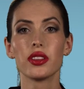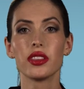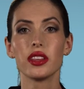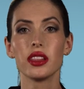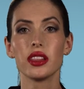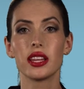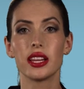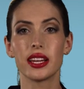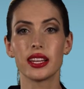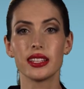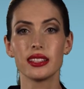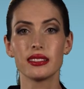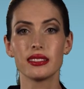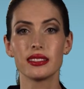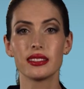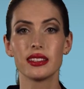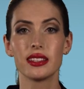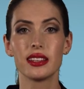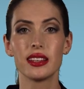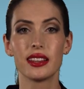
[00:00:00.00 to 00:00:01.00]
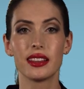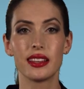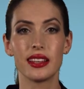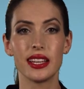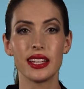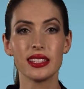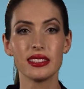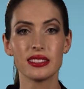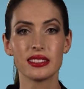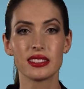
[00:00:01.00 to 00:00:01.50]
the light
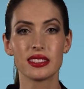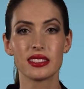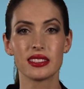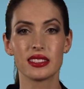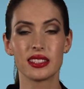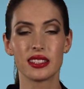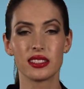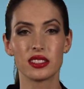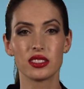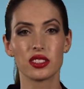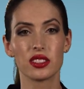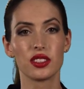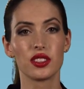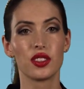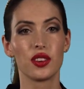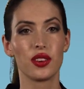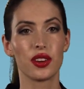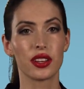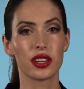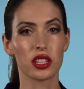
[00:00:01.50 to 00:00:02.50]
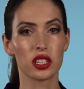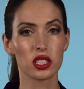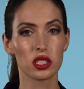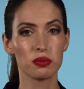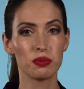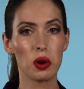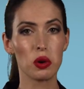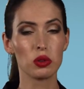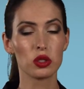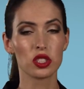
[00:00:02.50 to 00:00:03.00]
hits the sensor during
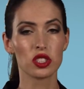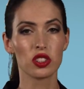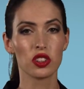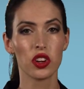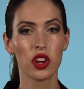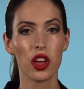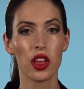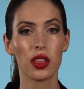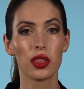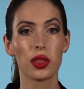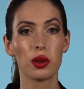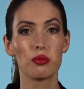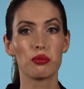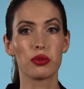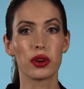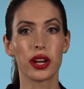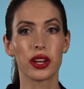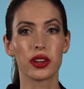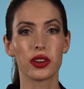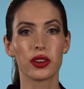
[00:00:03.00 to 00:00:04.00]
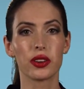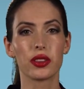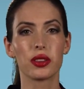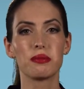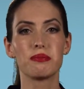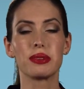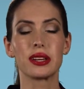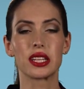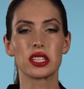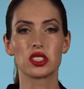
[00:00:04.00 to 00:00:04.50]
exposure, the brighter the
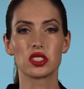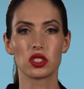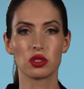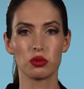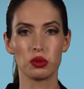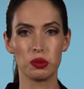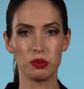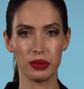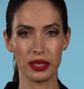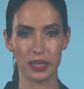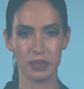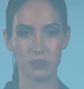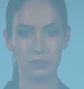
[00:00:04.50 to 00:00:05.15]
picture will be.